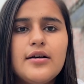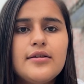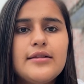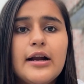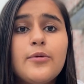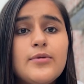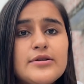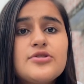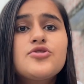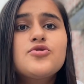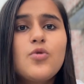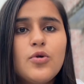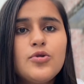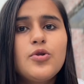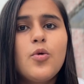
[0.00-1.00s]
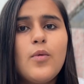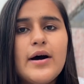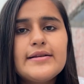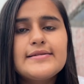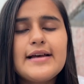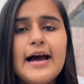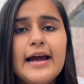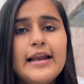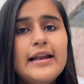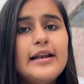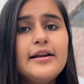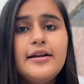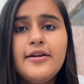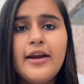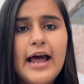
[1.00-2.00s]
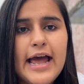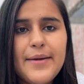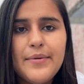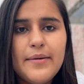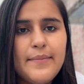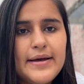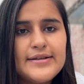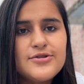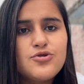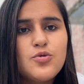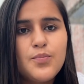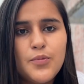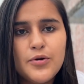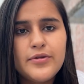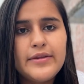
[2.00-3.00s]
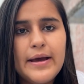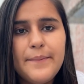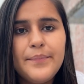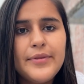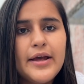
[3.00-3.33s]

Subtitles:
that was shown to us, I'll try my best to put them,